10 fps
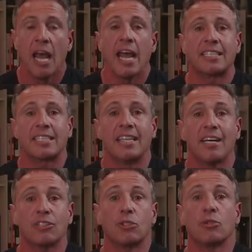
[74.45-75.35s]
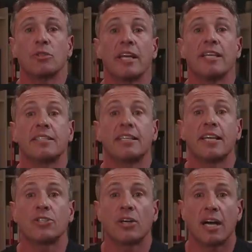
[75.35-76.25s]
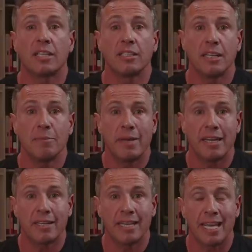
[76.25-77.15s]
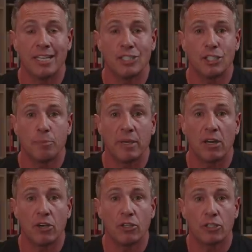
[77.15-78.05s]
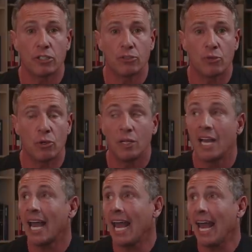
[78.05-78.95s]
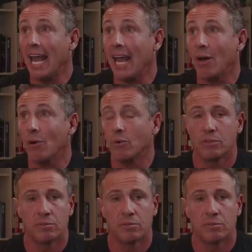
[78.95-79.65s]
It's not too late to get your holiday mailing and shipping under control. How?